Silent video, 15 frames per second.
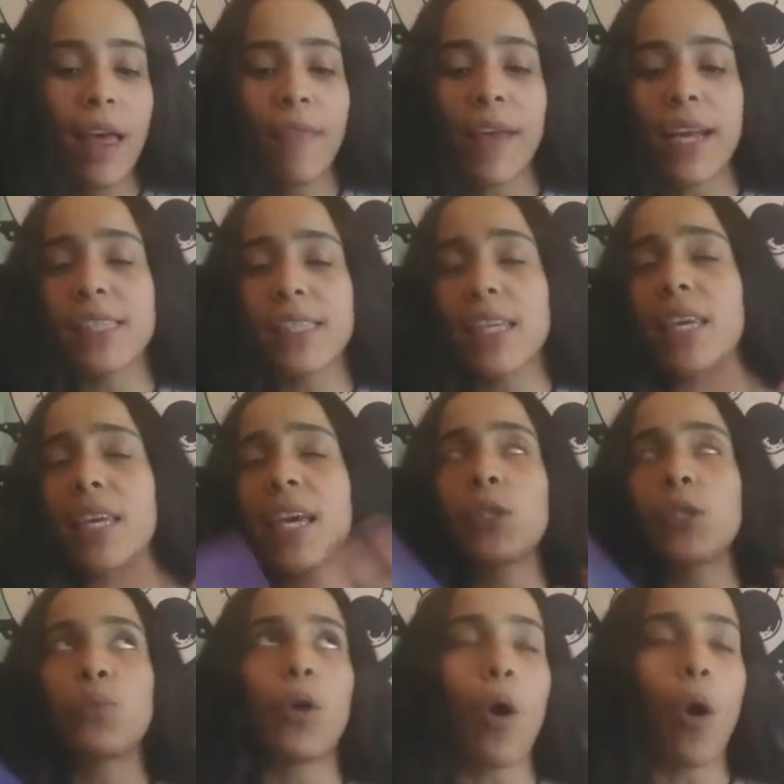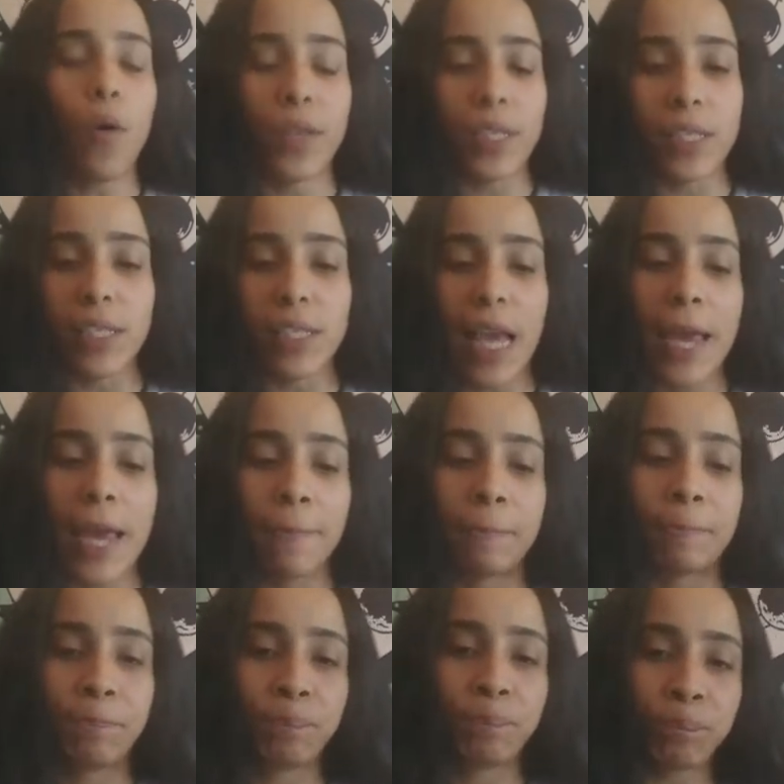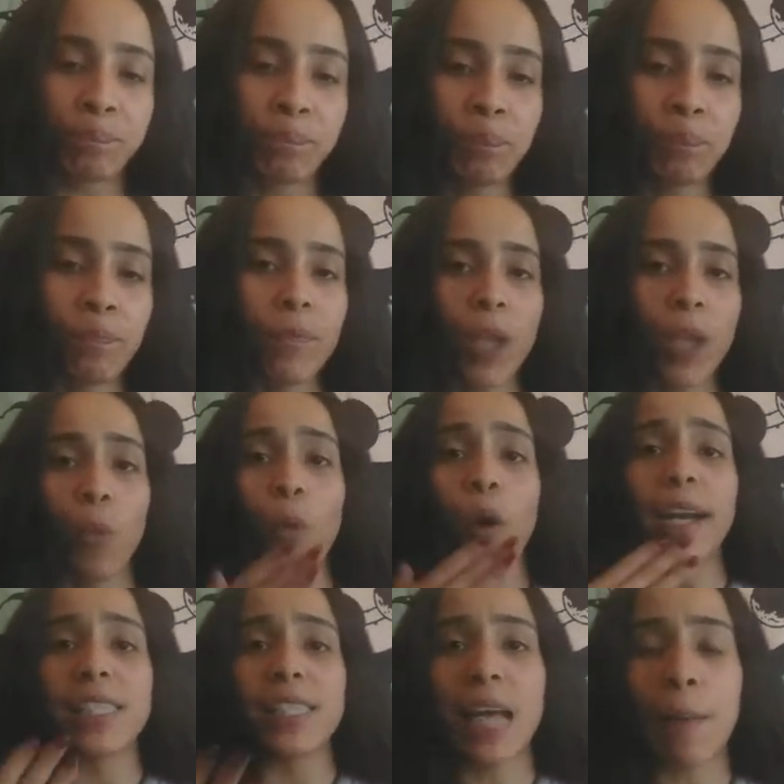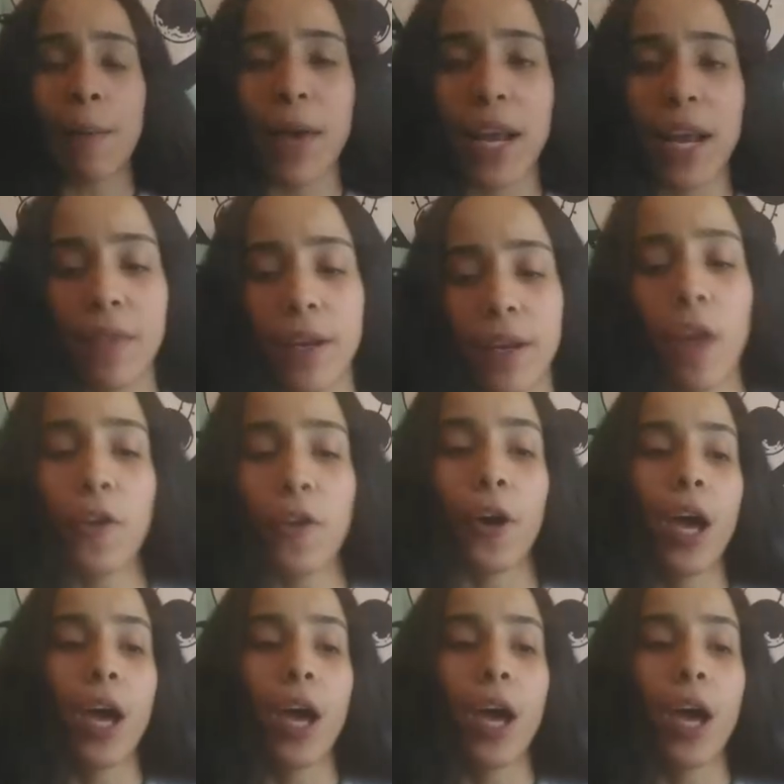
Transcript: That it's like, yes, we're all the same. One is not better than other.